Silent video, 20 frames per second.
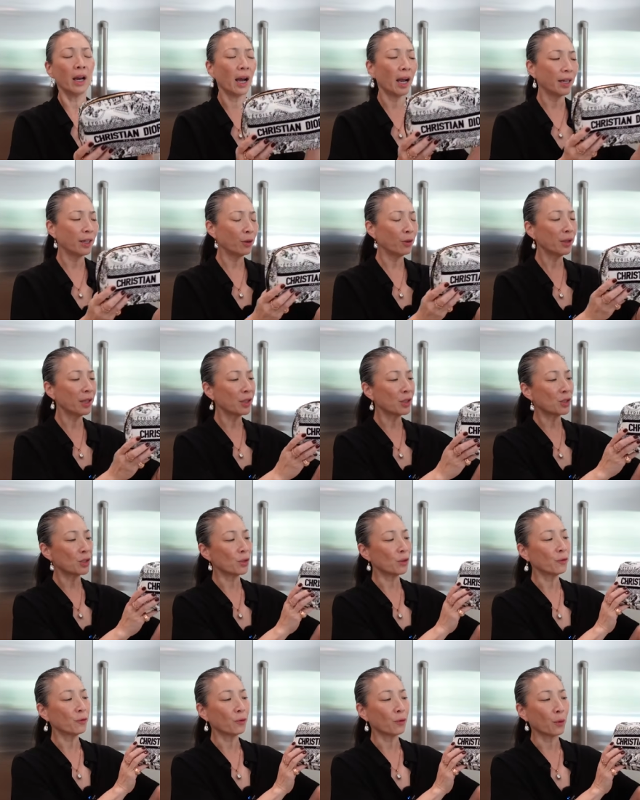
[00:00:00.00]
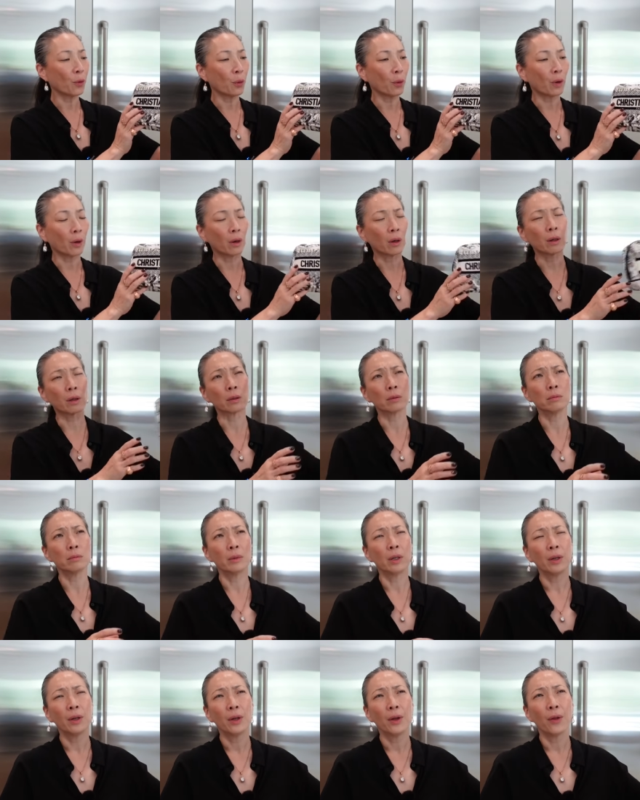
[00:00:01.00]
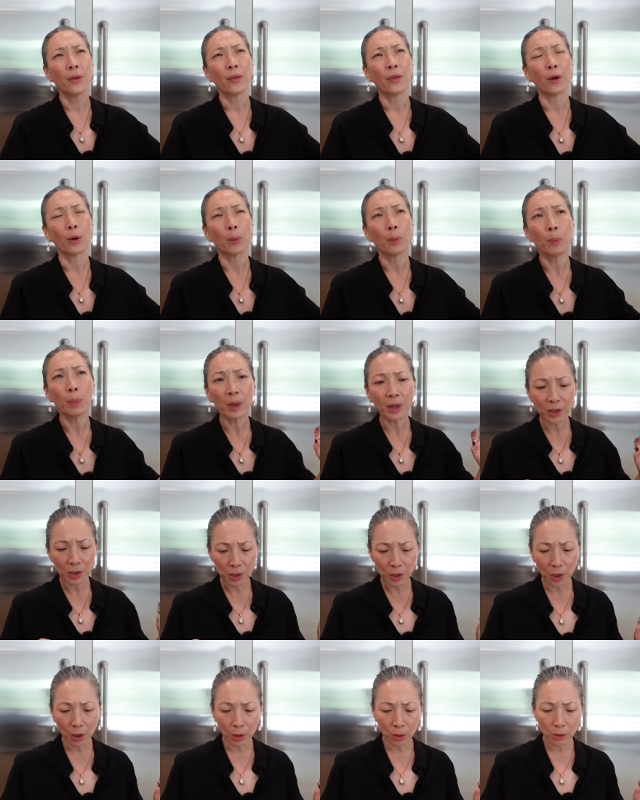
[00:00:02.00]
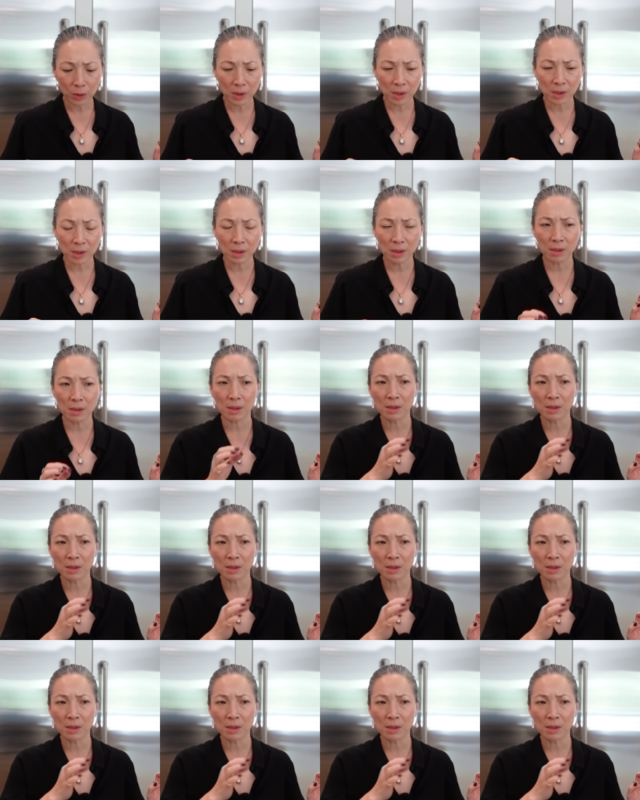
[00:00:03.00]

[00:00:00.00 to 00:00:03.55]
I know they do for their book totes,